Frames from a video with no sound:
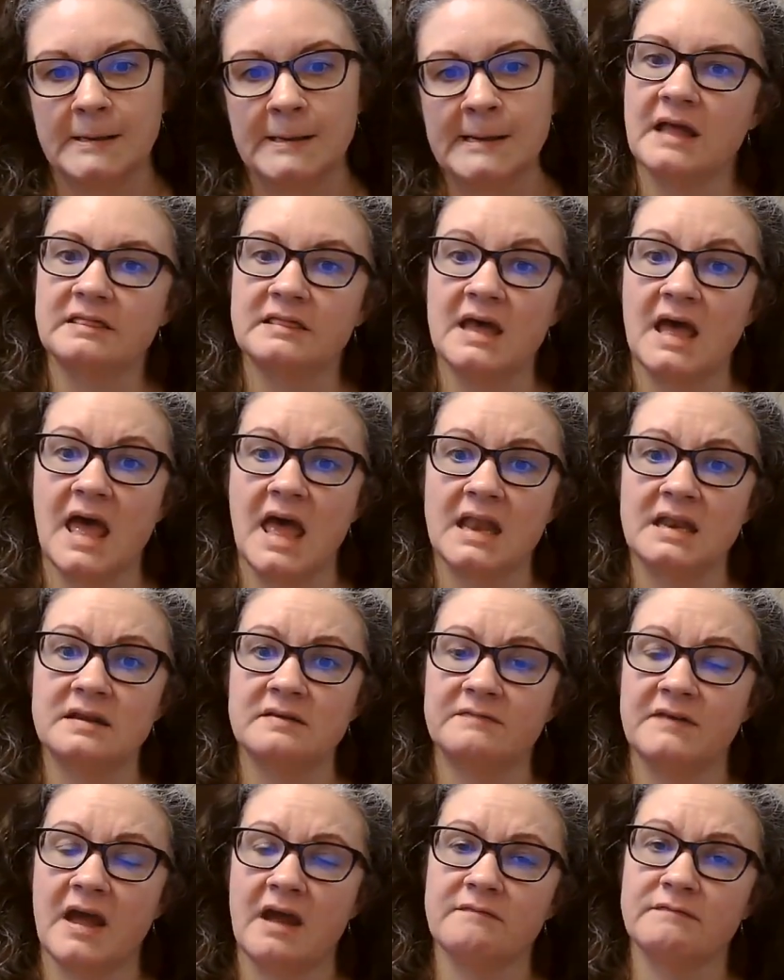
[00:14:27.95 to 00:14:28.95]
At the end
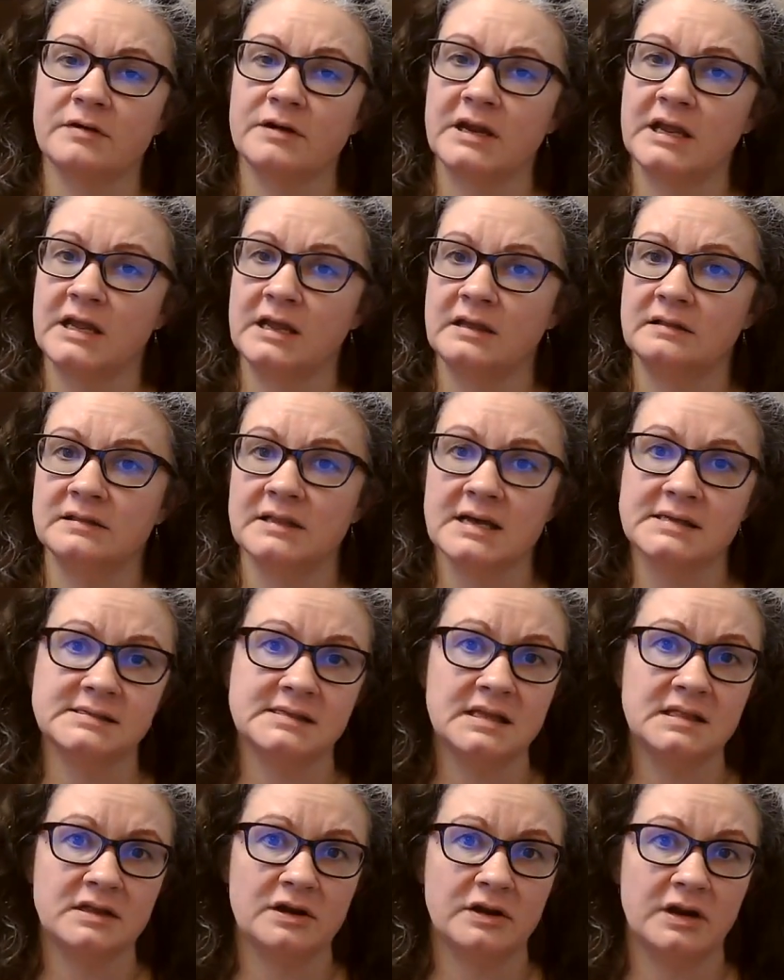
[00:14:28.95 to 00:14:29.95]
of every
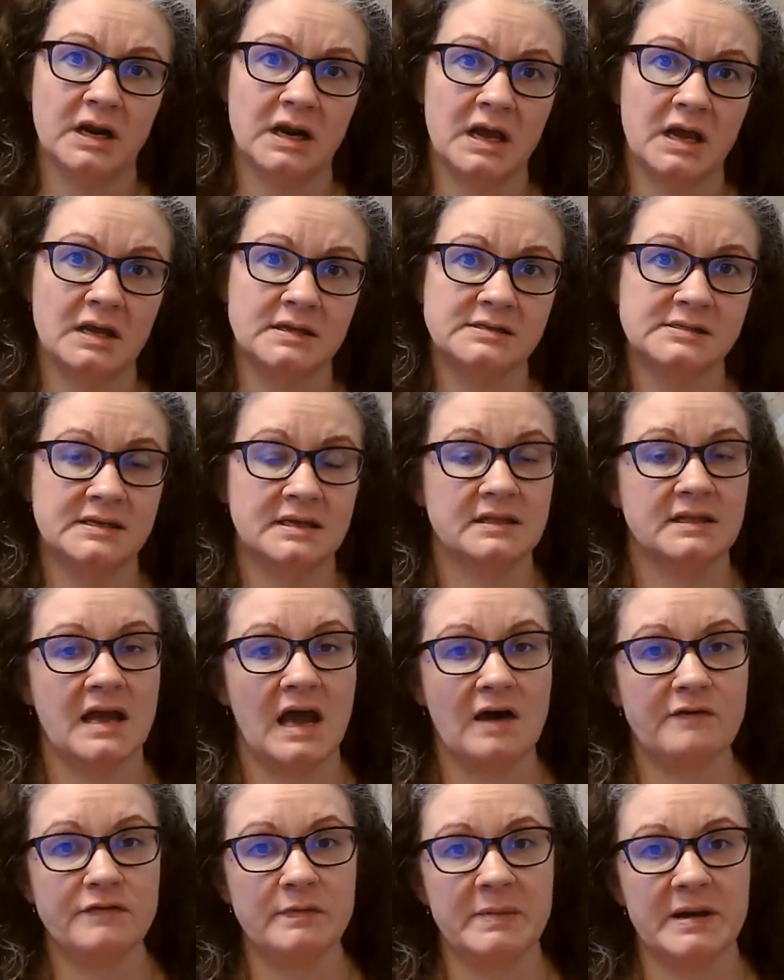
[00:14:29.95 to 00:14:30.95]
lesson, they're going to sing the
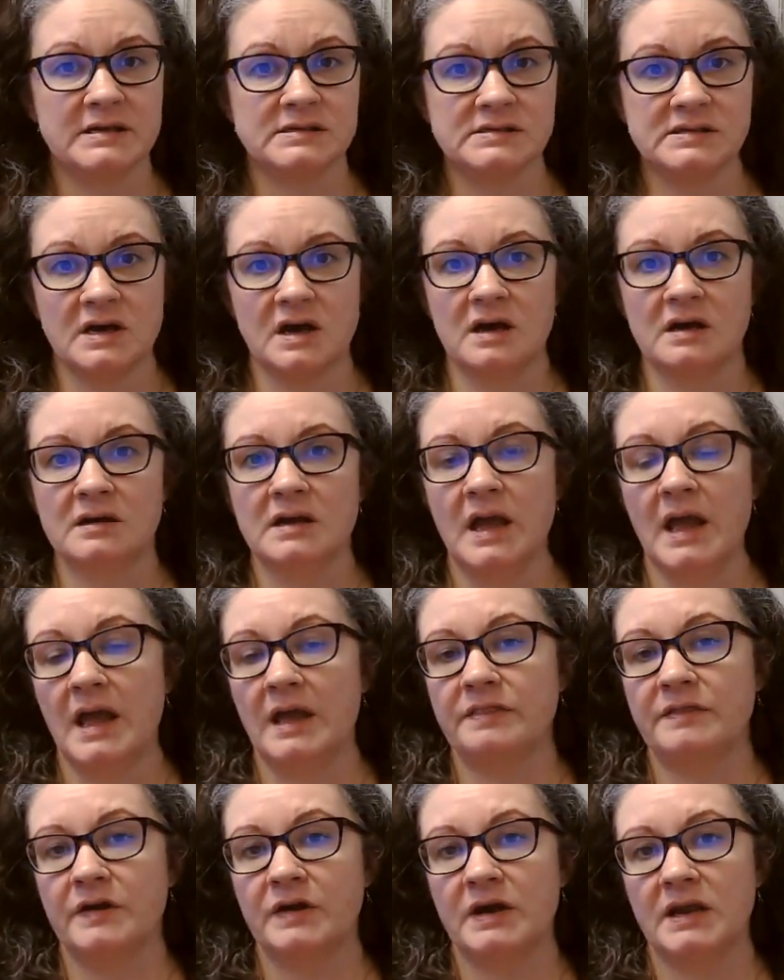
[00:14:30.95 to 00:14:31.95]
alphabet song,
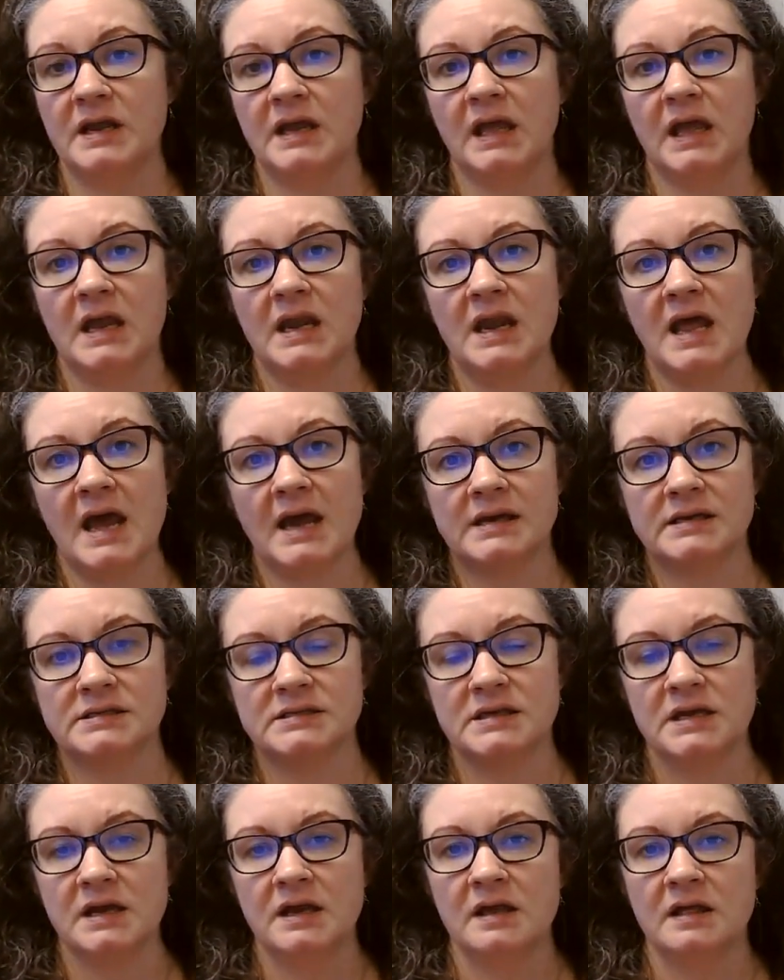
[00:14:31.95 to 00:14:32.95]
and they're going to
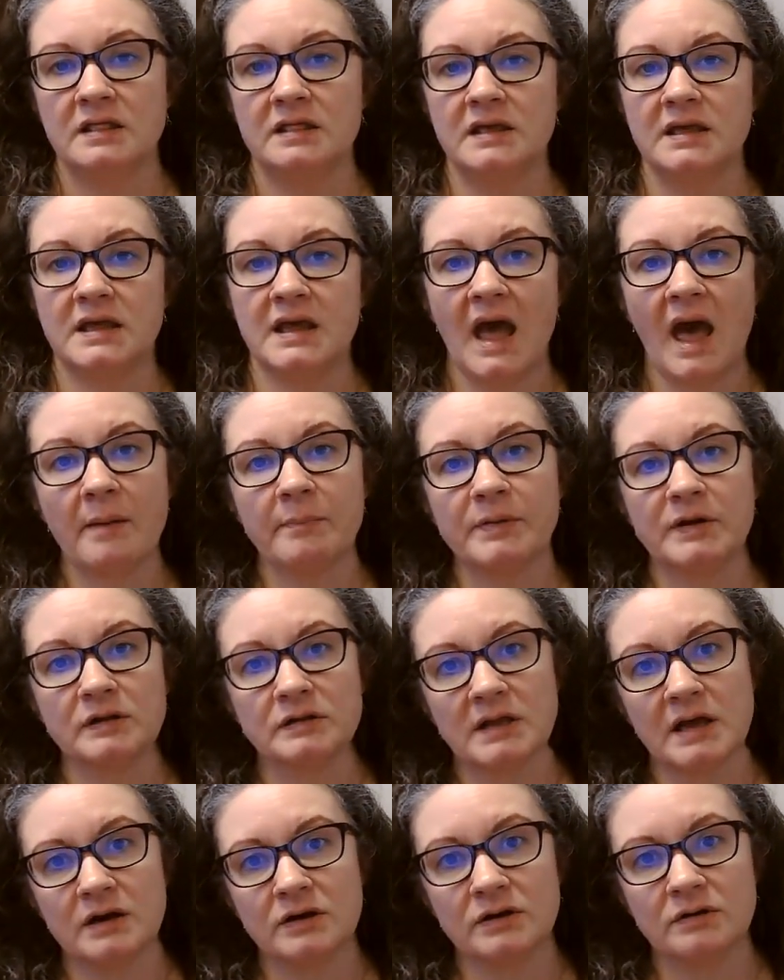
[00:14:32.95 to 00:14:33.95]
connect the capital
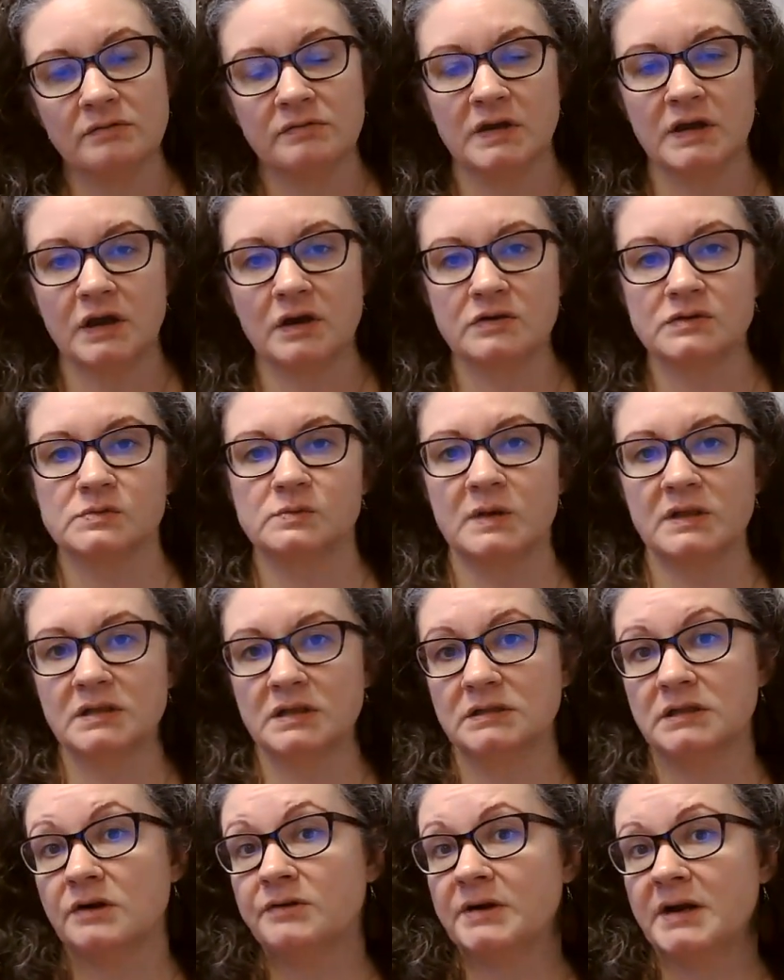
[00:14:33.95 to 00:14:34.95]
letter that goes with
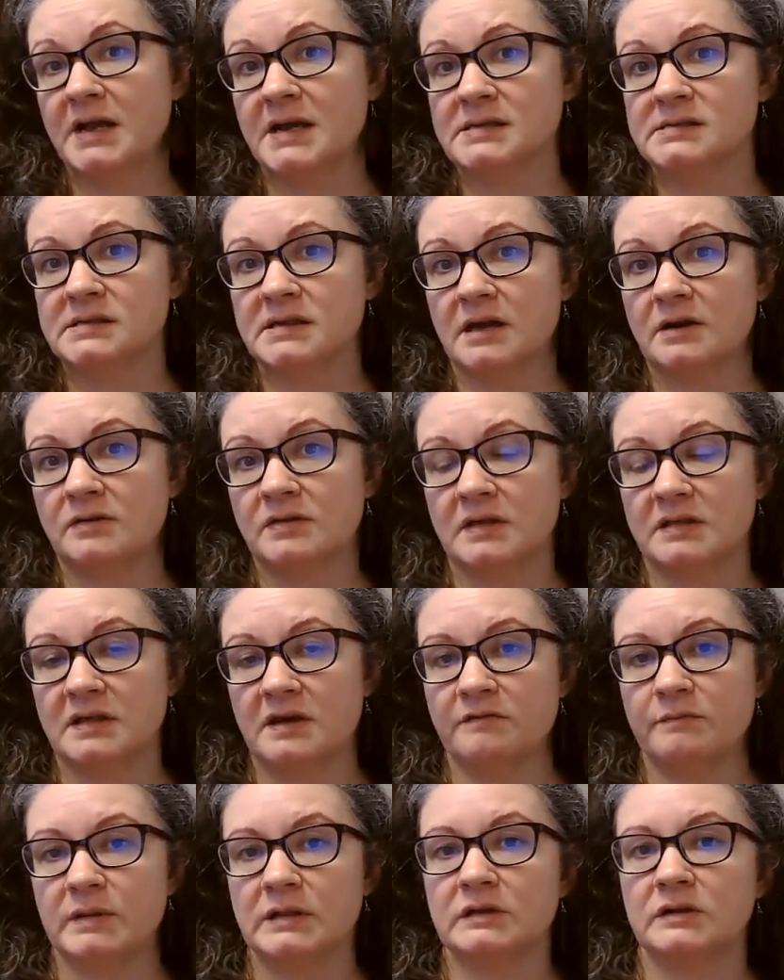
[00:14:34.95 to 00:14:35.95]
the lowercase letter that
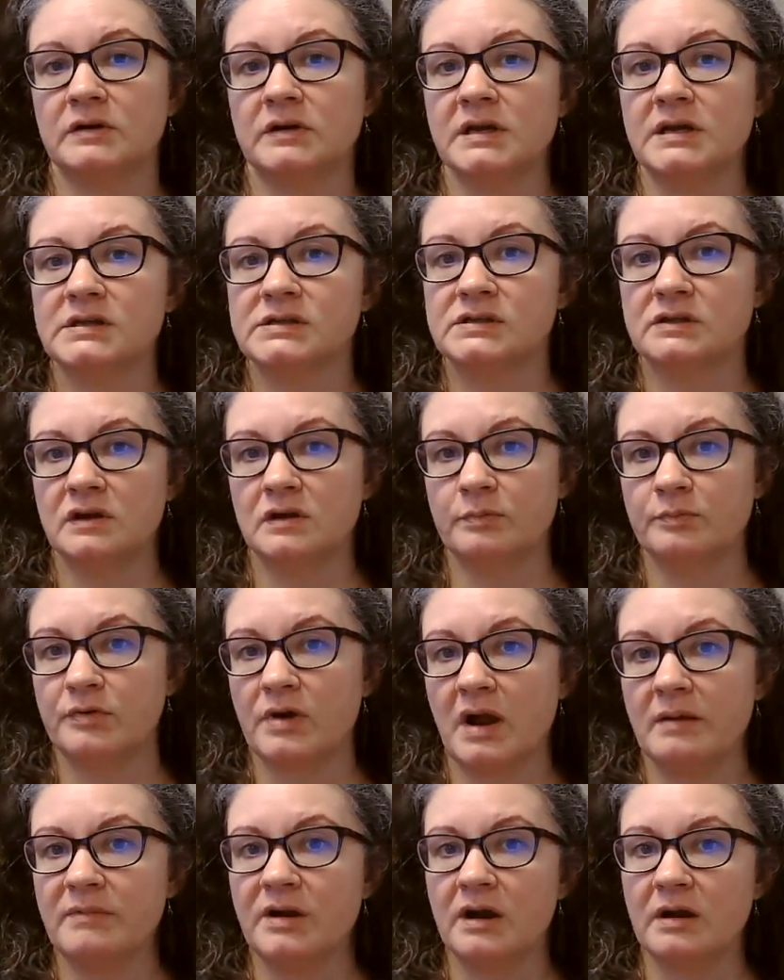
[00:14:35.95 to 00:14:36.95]
they've been learning. So their
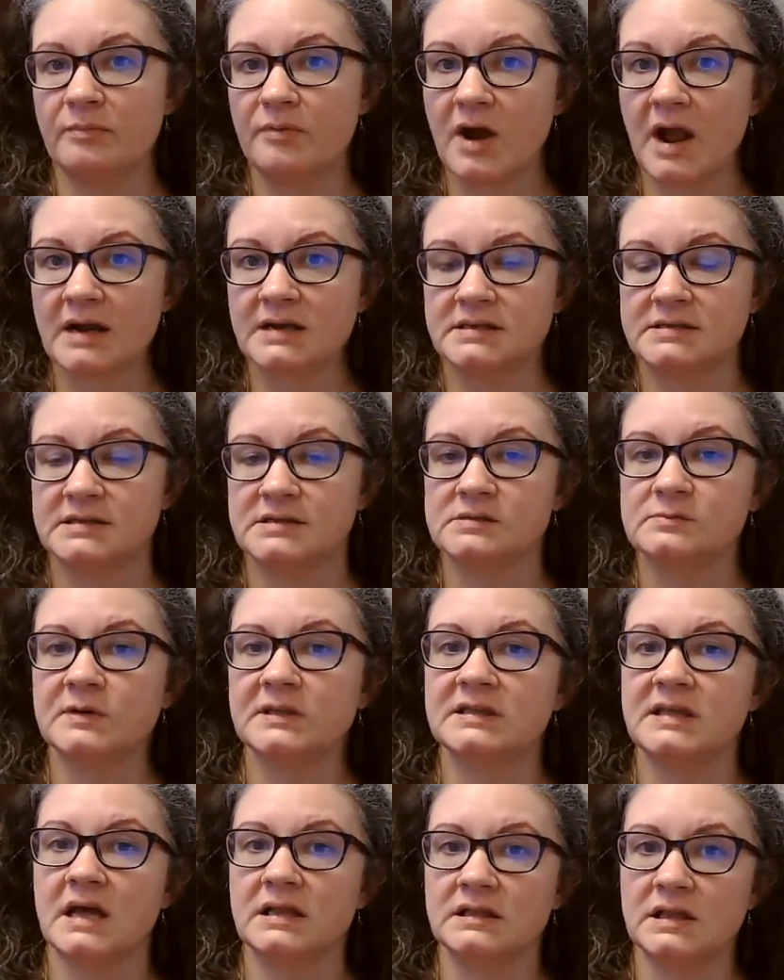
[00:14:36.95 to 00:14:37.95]
primary practice is
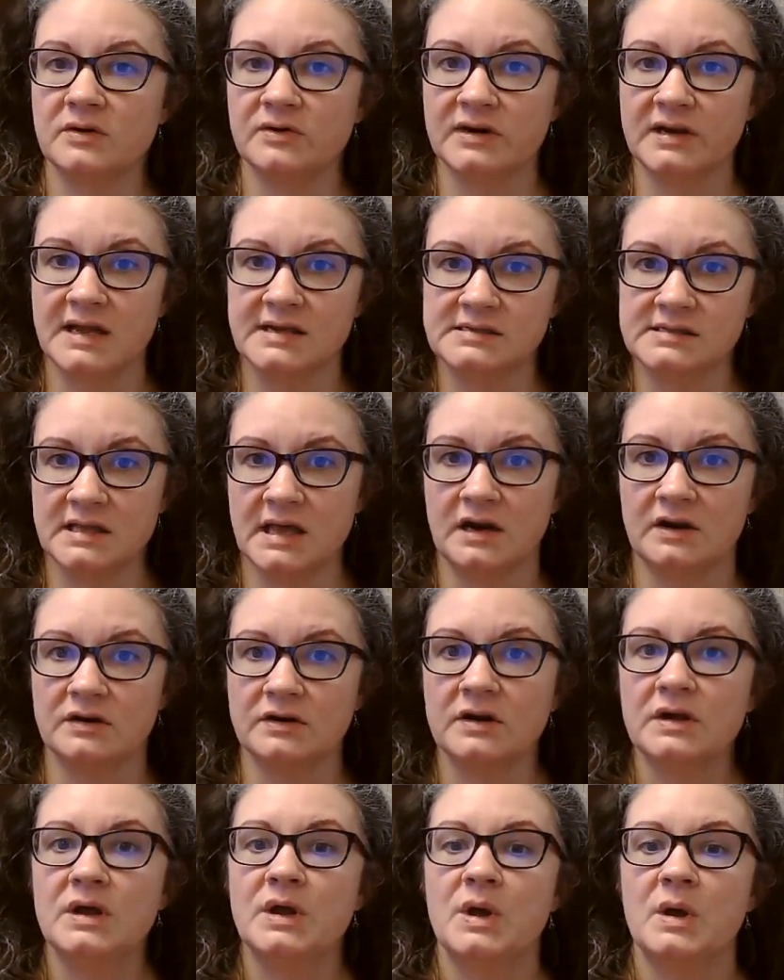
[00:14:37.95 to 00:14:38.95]
with that lowercase letter,